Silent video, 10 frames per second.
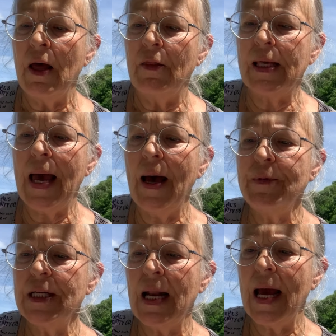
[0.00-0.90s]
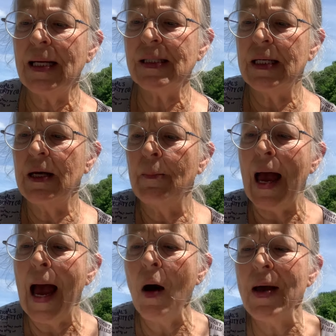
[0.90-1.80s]
The captain asked him
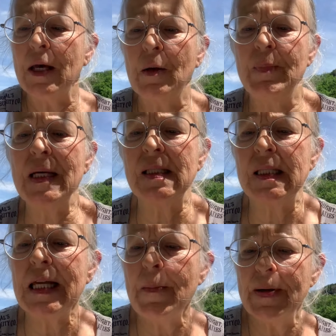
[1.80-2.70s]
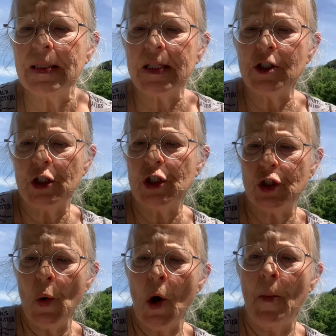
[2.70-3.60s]
how he could be asleep in such a
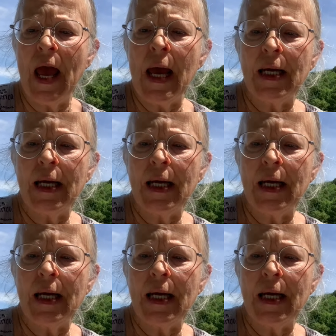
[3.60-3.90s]
storm